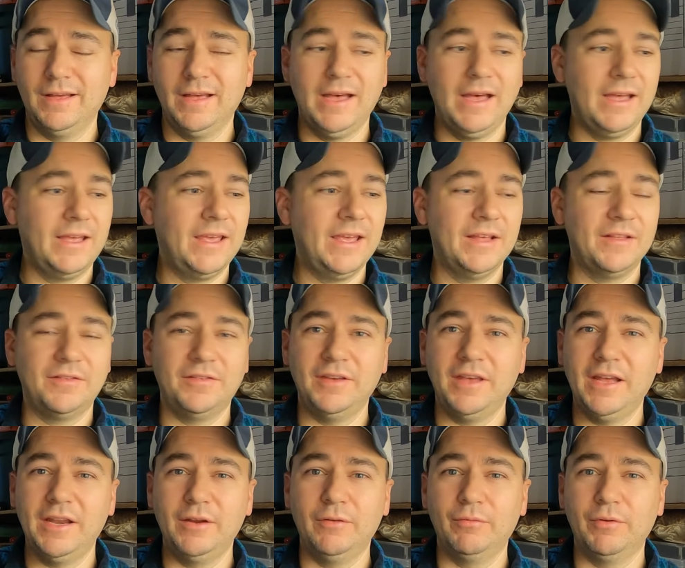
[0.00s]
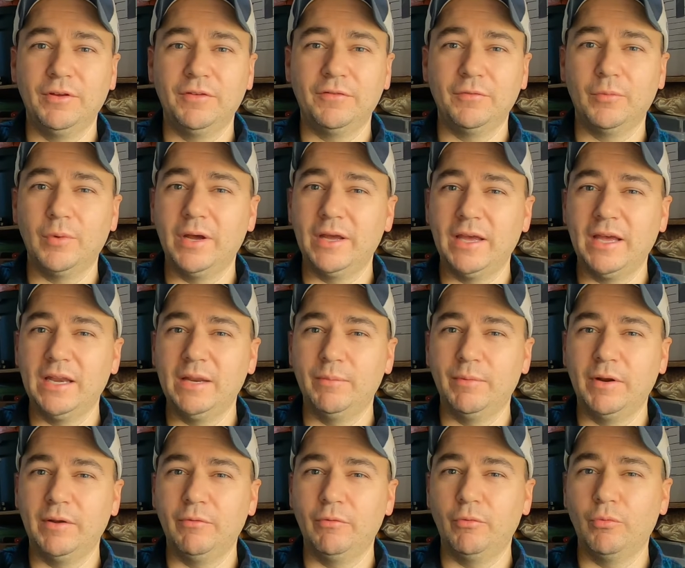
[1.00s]
I can't see any reason why
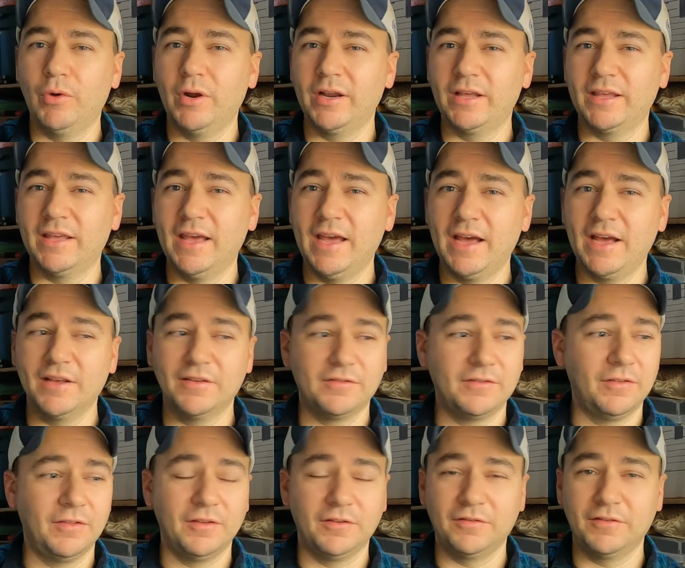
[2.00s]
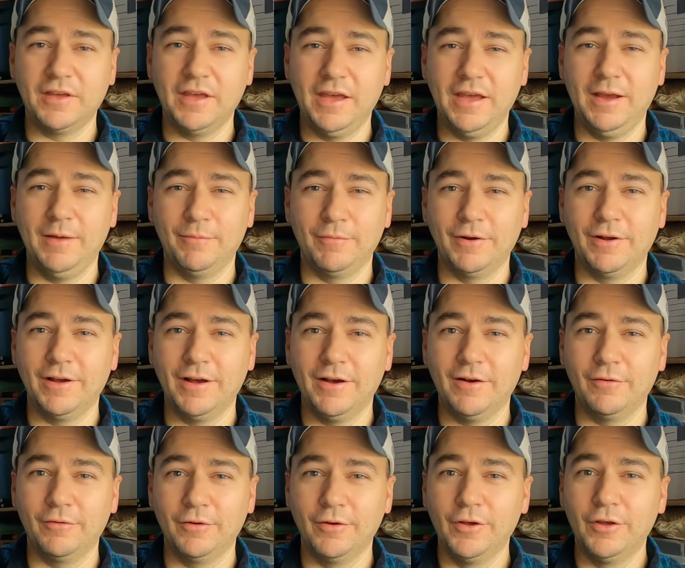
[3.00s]
anybody would want to cast this camera
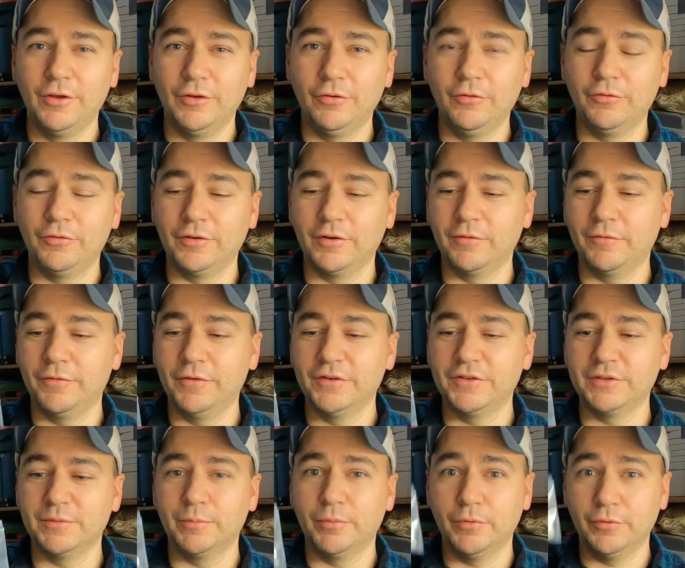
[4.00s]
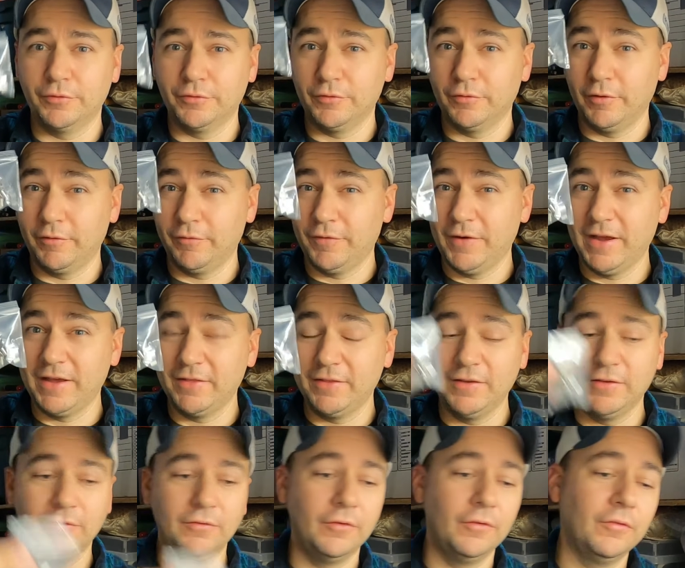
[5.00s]
out using a fishing pole, so I find
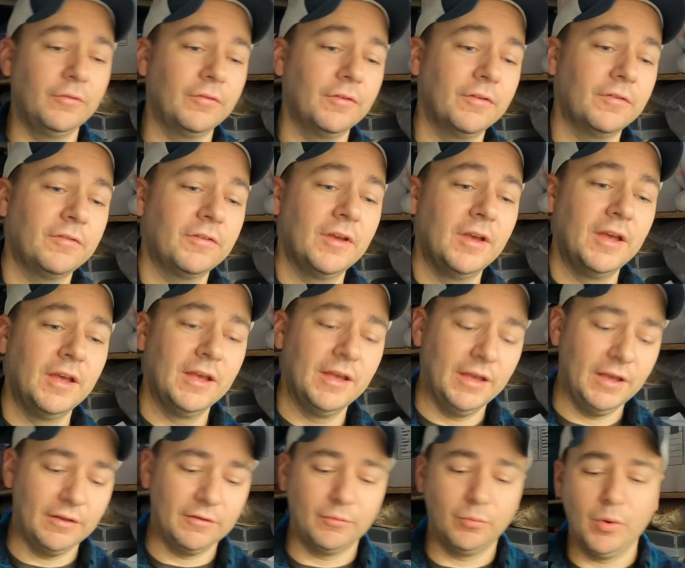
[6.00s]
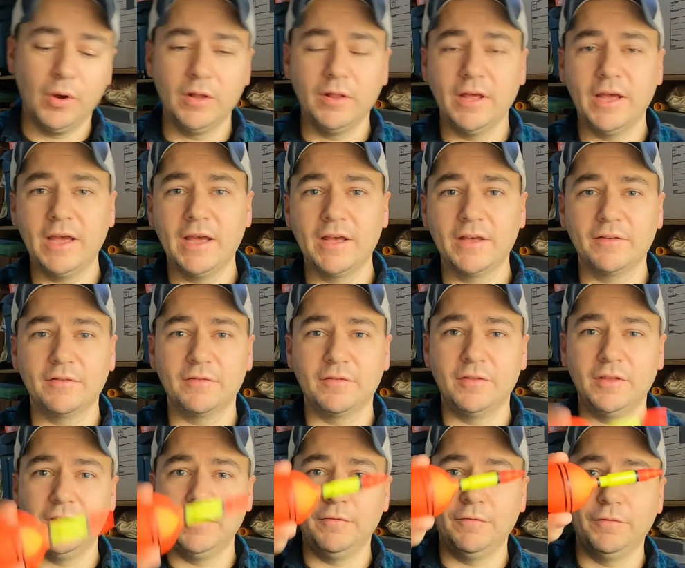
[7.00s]
these useless, as well as
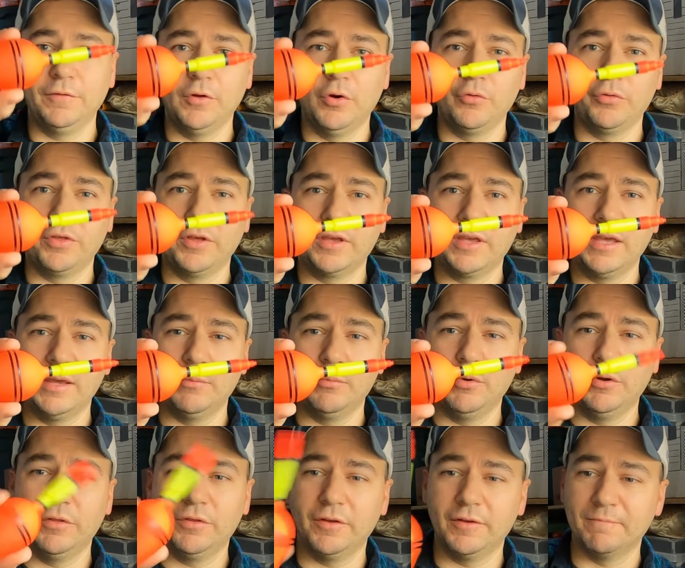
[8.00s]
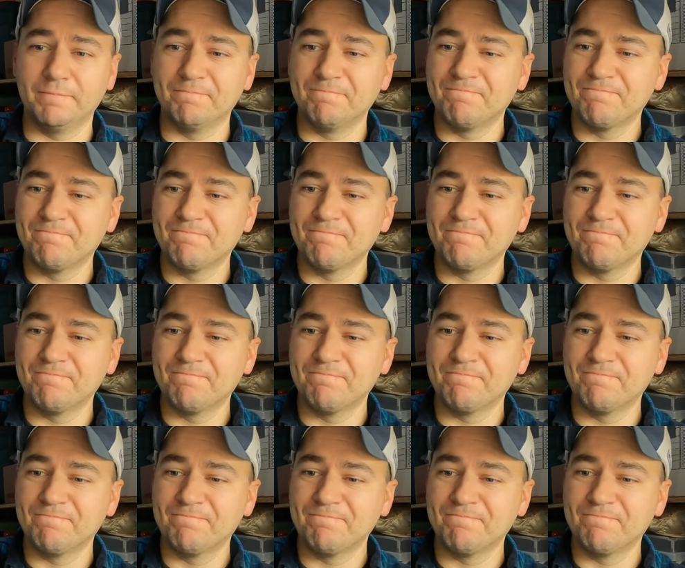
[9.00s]
the float that came with it.